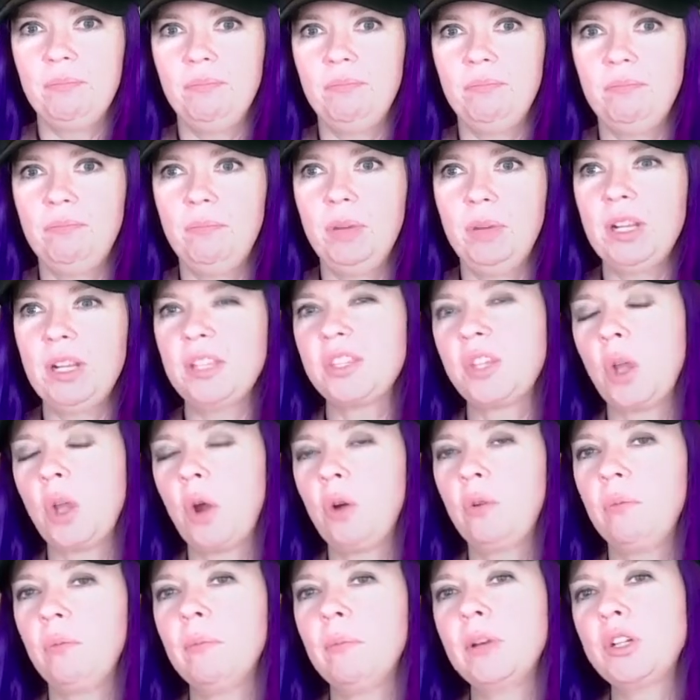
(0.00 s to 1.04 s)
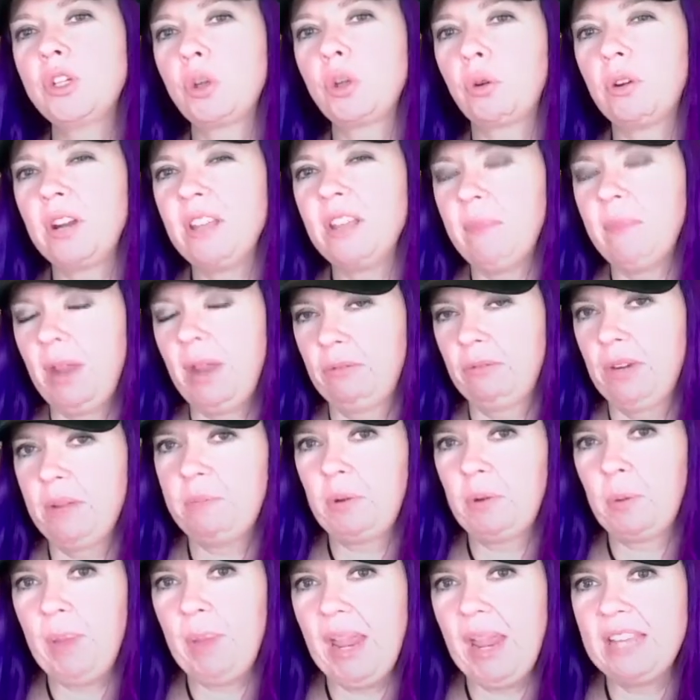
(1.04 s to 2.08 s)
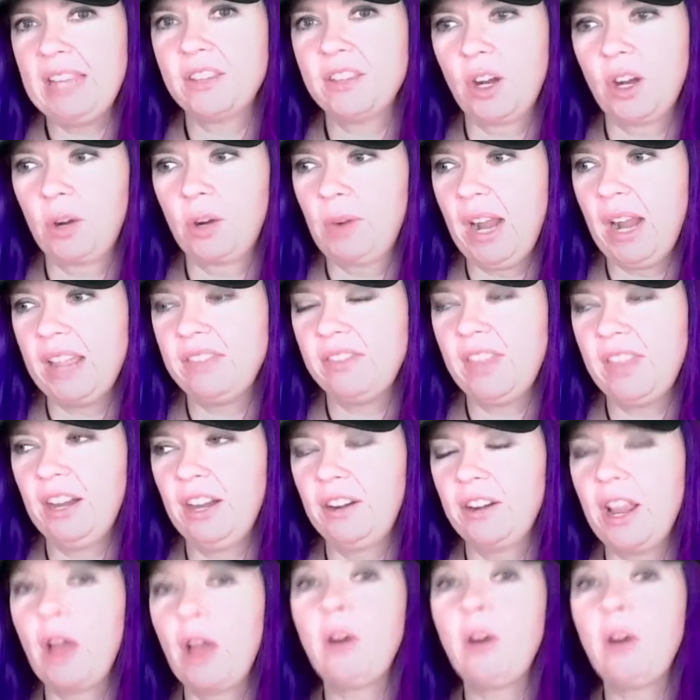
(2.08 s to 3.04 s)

put it so majority of my Reaper paints are right there.